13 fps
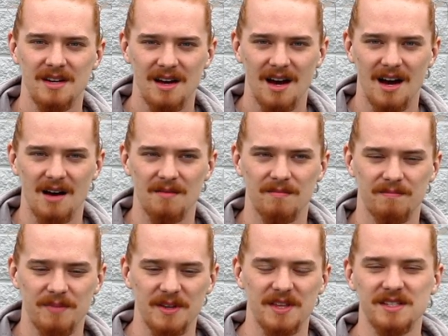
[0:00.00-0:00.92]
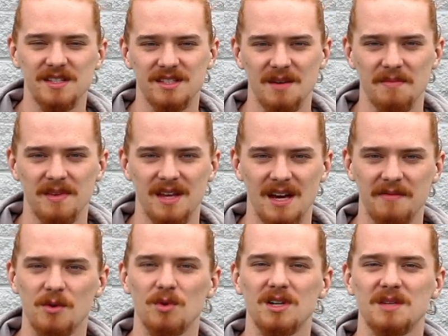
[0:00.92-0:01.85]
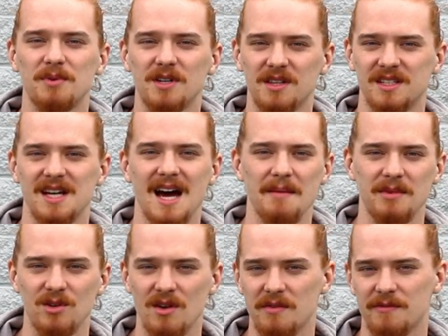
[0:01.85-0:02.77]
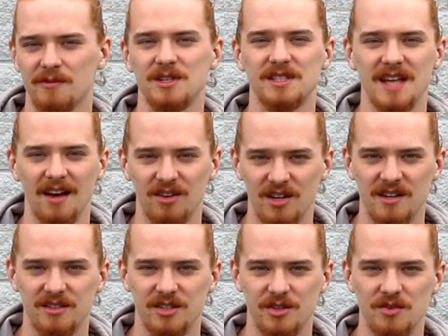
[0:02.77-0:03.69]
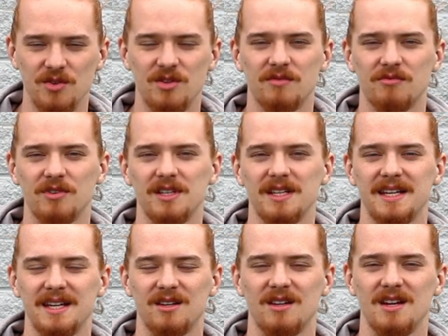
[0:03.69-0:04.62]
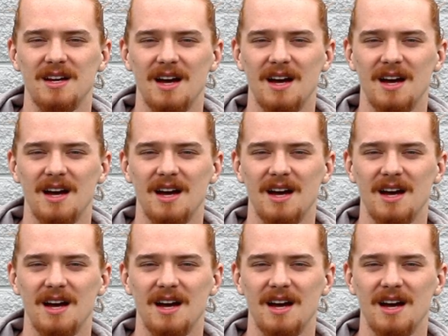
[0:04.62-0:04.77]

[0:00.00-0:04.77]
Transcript: But this is something that if you're willing to put in the time and you have a free Saturday or two, you can really get